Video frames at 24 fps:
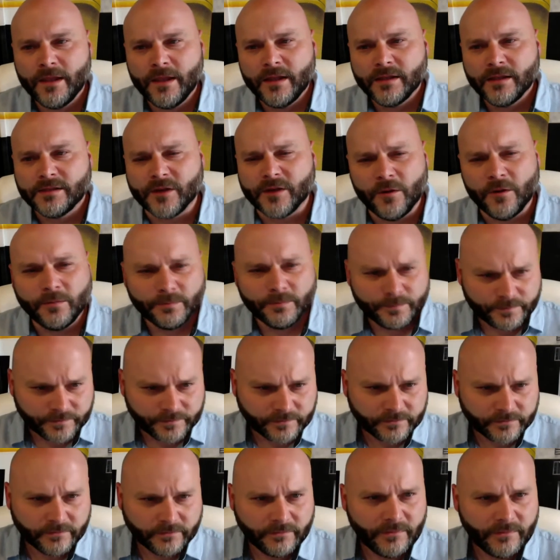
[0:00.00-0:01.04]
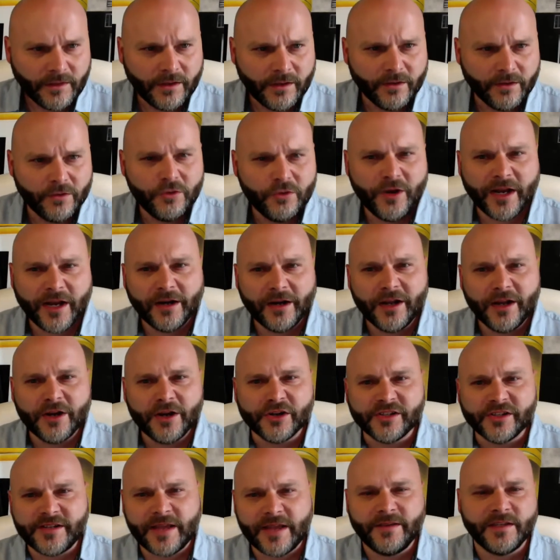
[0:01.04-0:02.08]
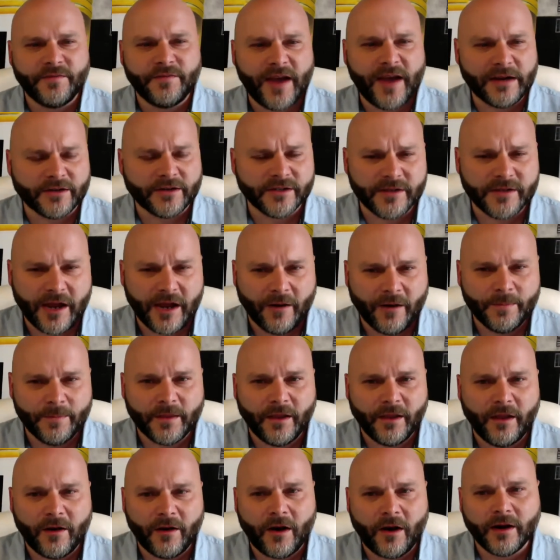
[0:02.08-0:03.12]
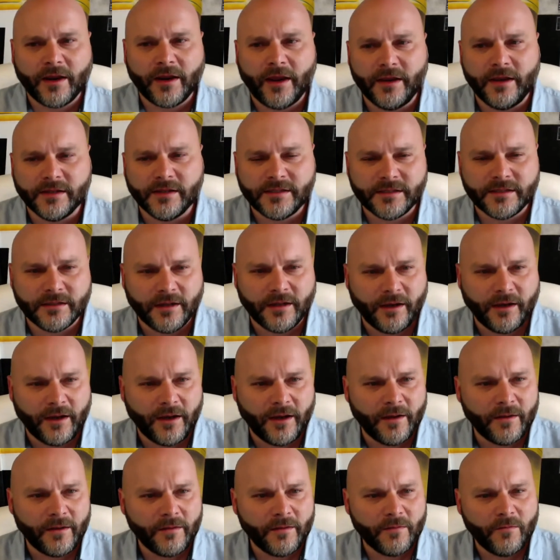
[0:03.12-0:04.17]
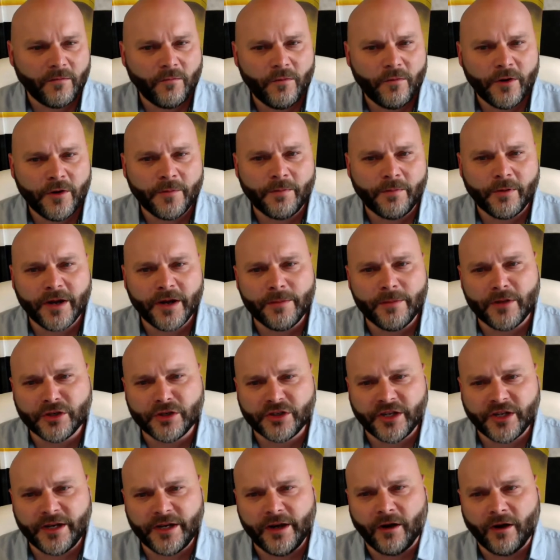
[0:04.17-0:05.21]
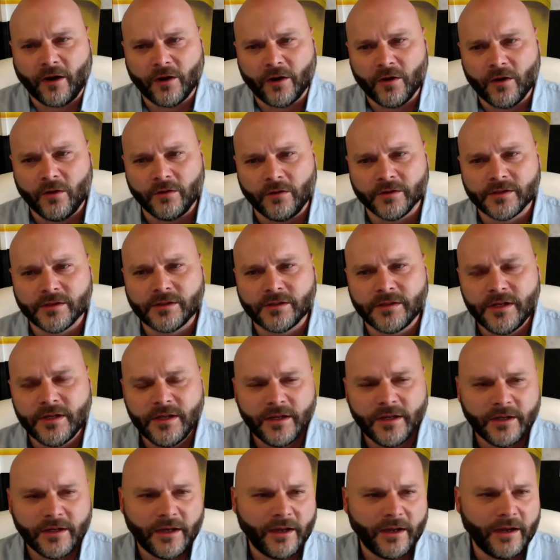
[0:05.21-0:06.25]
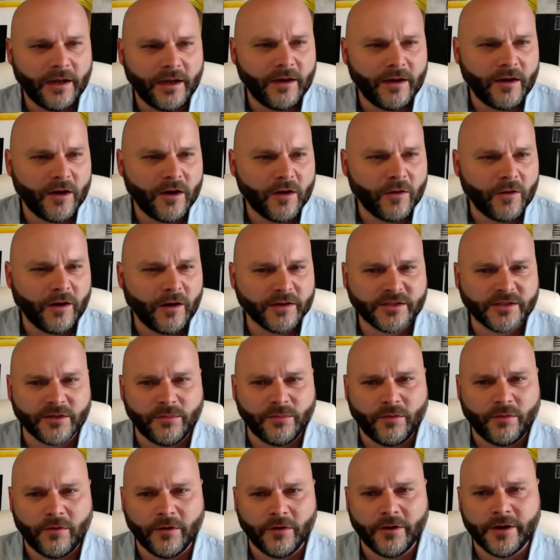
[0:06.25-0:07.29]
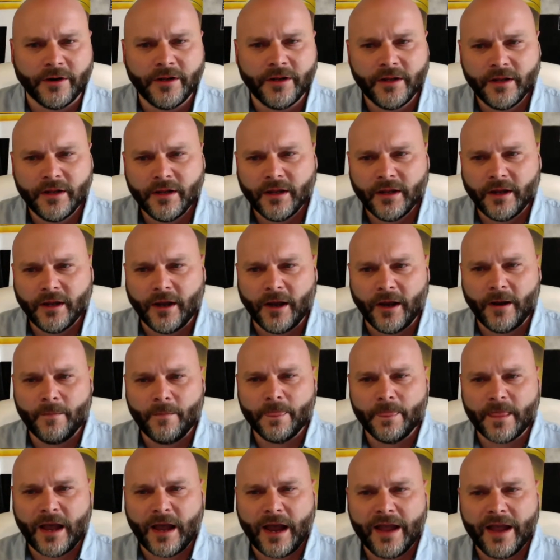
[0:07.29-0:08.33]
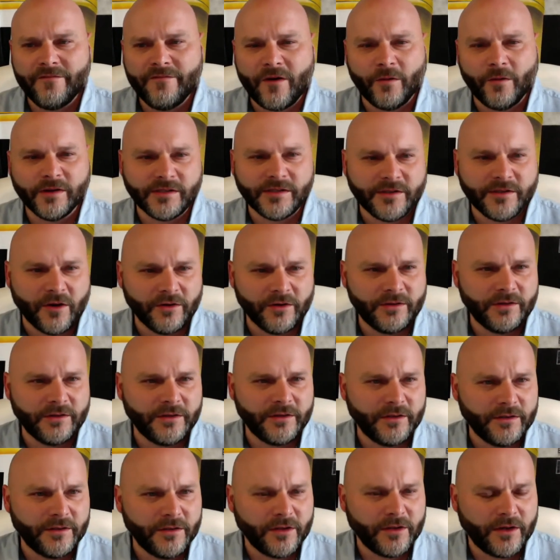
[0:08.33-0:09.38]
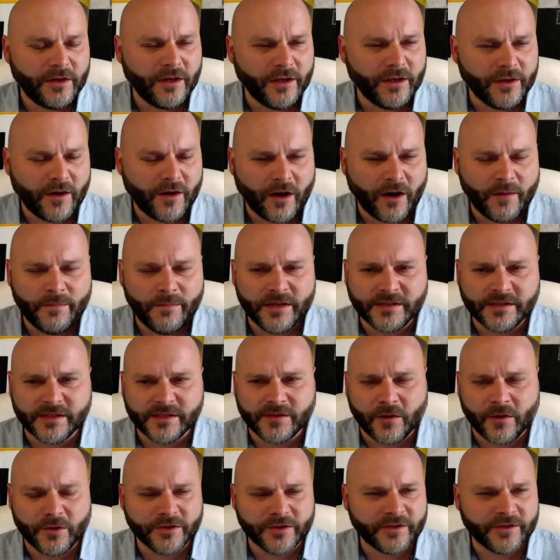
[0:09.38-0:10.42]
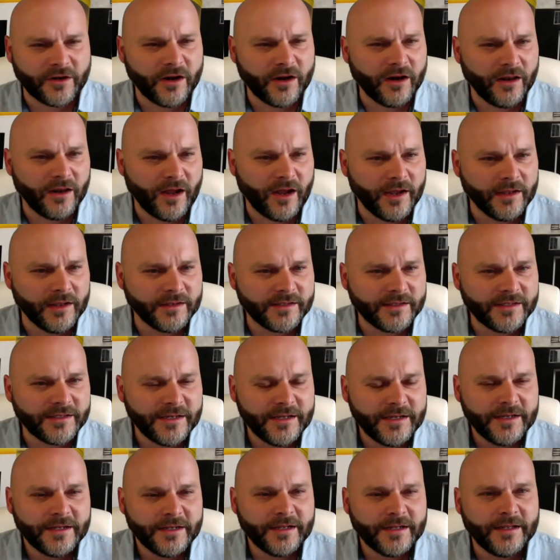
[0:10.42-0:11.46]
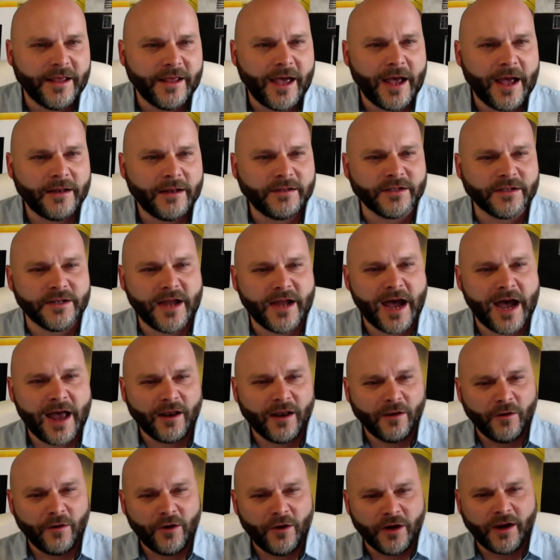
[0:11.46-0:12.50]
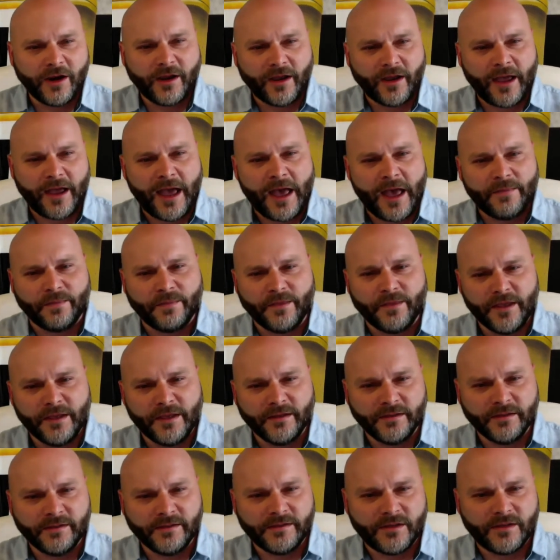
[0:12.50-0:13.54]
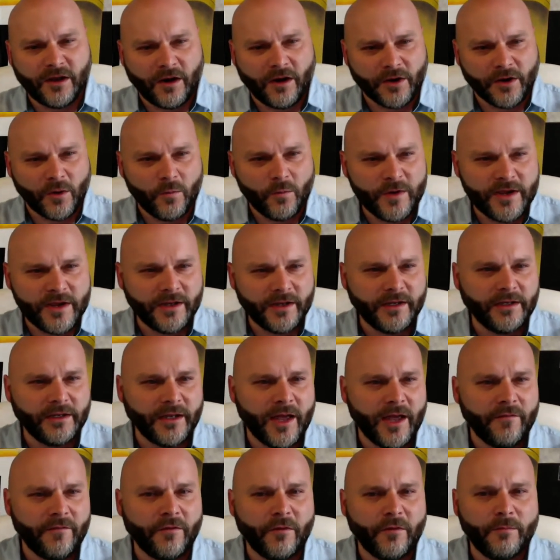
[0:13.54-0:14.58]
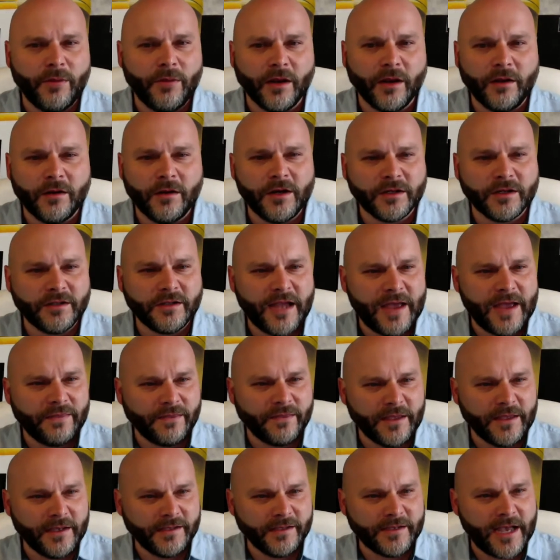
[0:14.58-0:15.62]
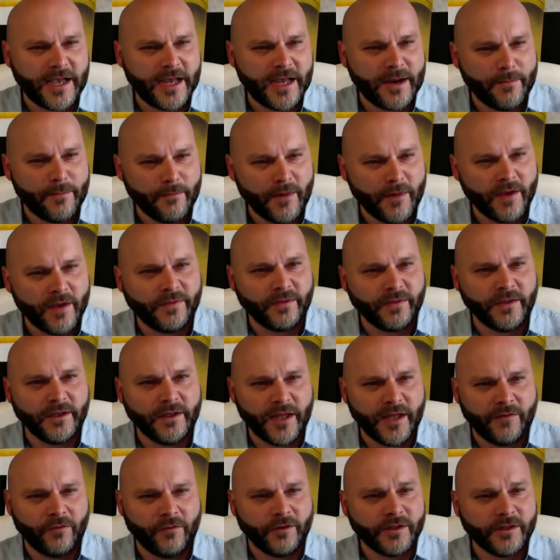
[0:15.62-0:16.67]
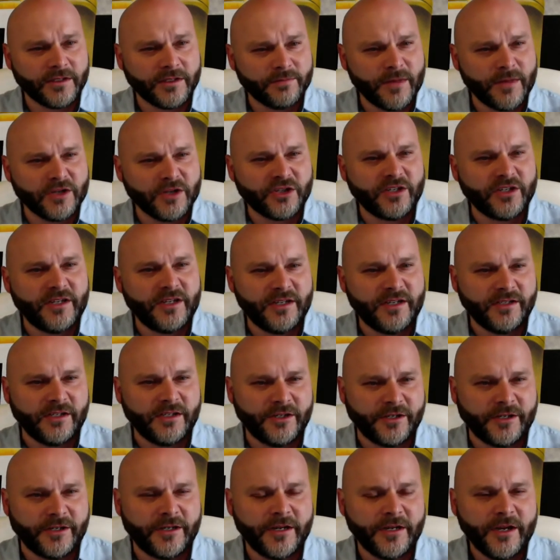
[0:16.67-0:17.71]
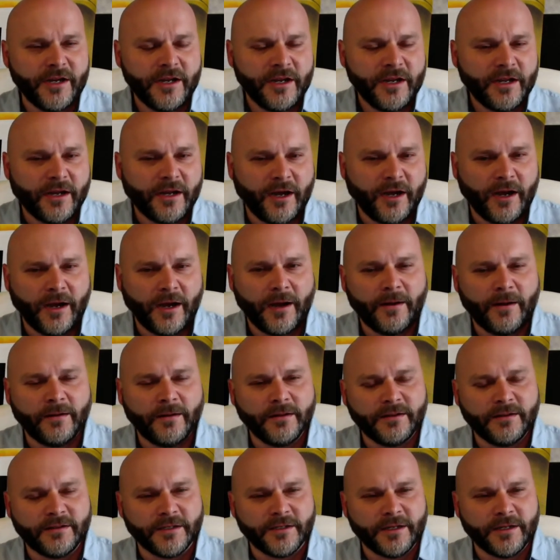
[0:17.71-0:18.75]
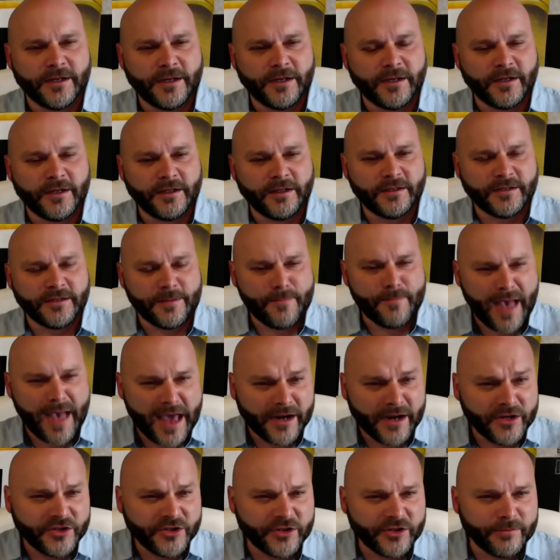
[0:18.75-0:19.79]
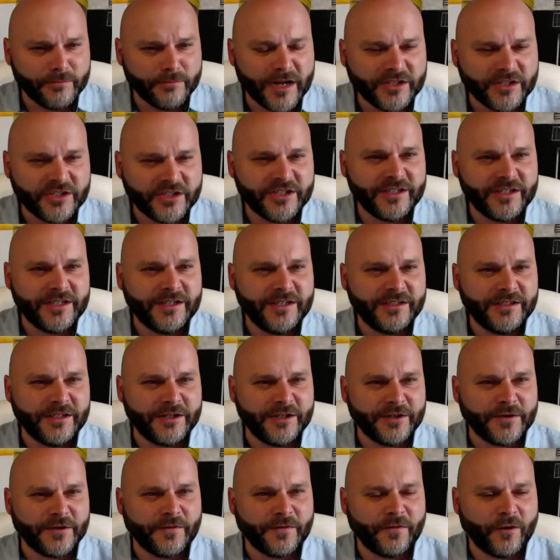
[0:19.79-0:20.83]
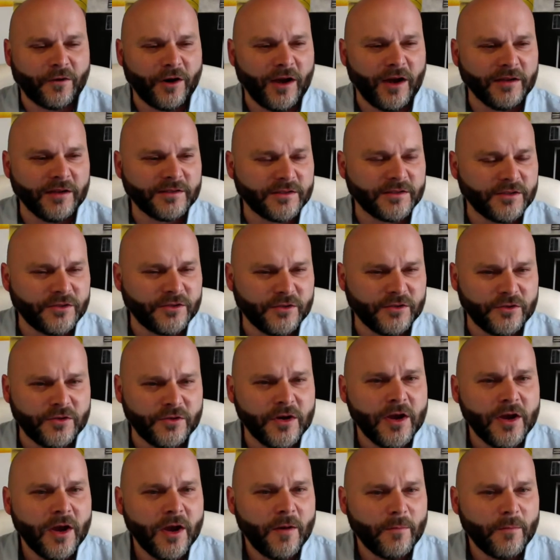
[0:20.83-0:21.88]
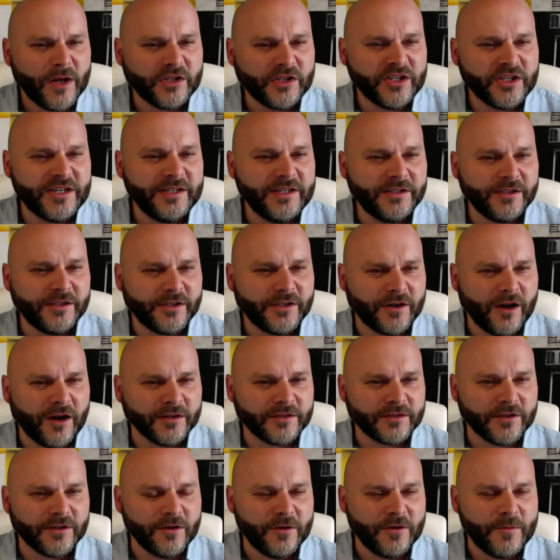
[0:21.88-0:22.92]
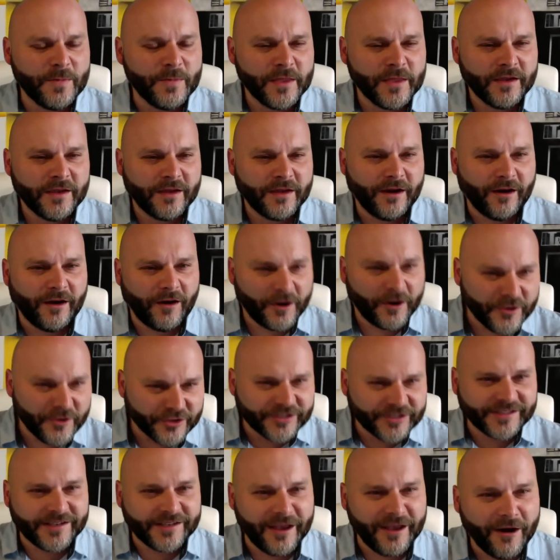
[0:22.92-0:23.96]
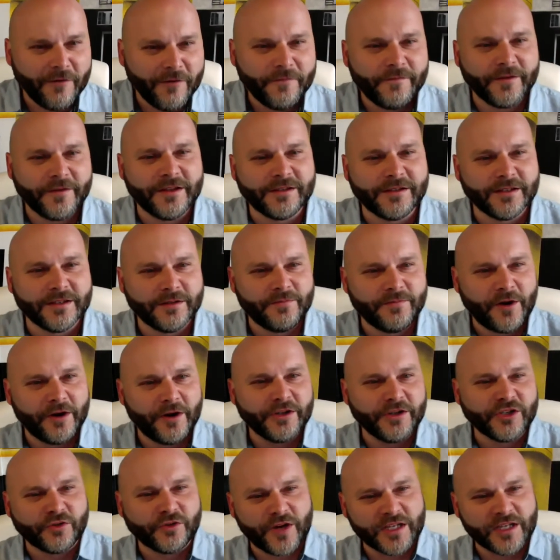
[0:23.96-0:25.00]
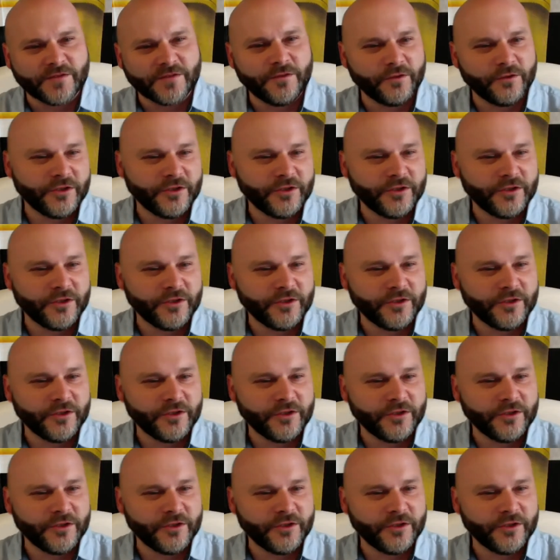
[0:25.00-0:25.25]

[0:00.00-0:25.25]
So you got to understand these factors. Now, in our case, we're pretty much hitting our goals across the board. I've always told our business owners and our clients that to not look at things on a weekly level, but look at things at a monthly level. It's much easier to manage, much easier for us to, much easier also on yourself. It's very stressful.